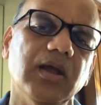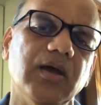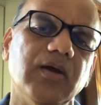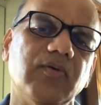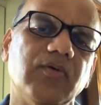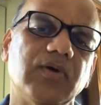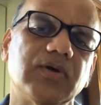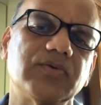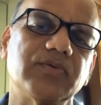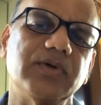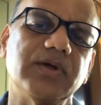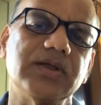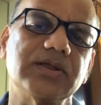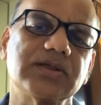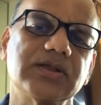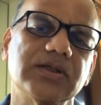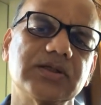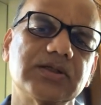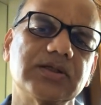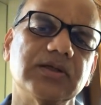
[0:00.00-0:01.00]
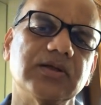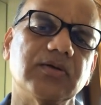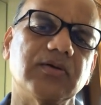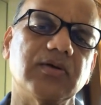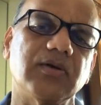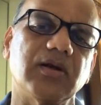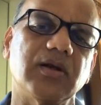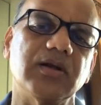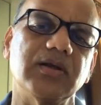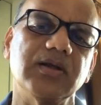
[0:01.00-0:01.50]
what we discussed in our
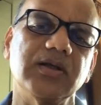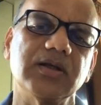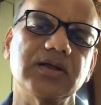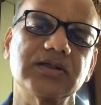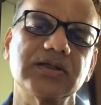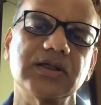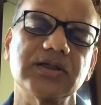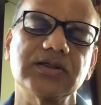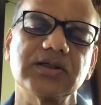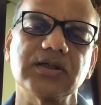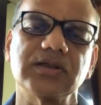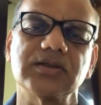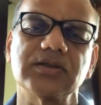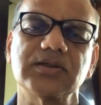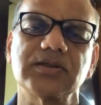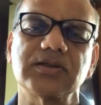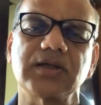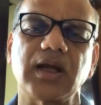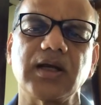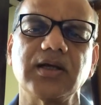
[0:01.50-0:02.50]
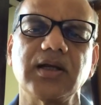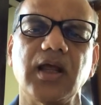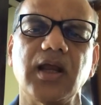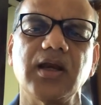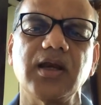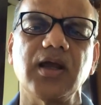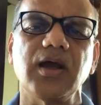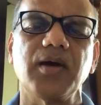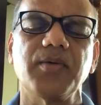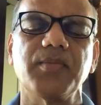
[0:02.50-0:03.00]
earlier sessions,
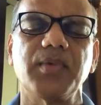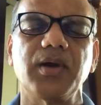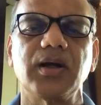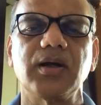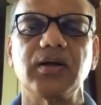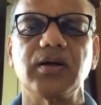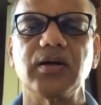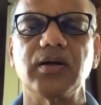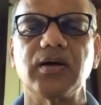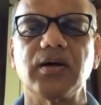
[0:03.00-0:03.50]
titanium and